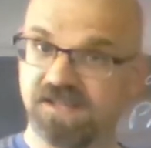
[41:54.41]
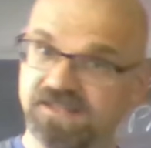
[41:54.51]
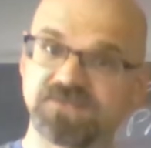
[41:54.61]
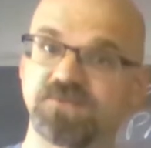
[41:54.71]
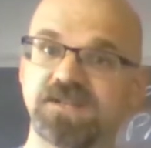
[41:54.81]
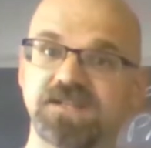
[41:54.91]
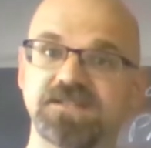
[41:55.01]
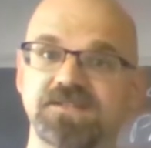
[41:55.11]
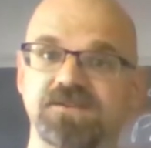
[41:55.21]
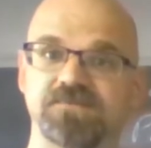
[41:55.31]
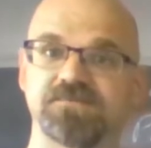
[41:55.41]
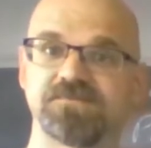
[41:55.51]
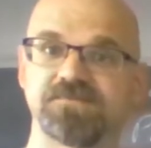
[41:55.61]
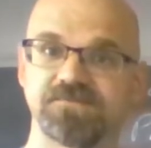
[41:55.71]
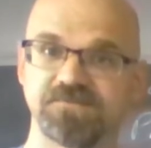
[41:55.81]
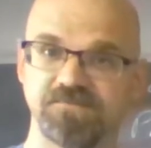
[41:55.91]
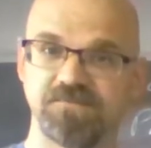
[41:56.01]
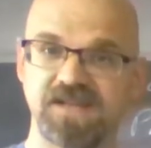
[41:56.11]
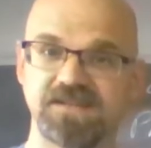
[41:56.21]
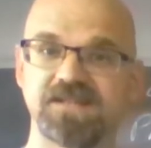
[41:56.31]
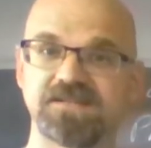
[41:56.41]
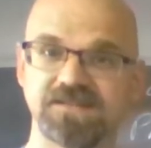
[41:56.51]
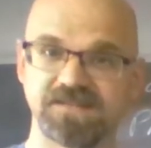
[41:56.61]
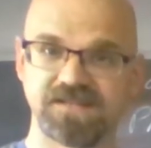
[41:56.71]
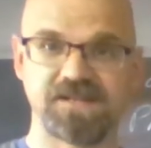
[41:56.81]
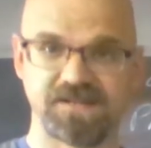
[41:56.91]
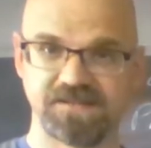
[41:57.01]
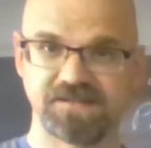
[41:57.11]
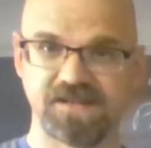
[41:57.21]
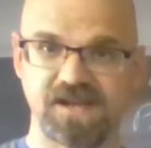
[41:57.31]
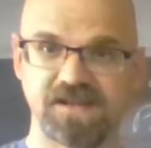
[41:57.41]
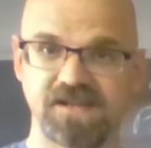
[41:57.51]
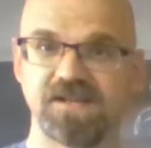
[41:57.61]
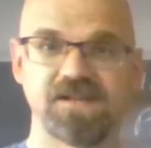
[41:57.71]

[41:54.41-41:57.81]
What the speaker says: And that's what we need to do. Men need to lead, okay?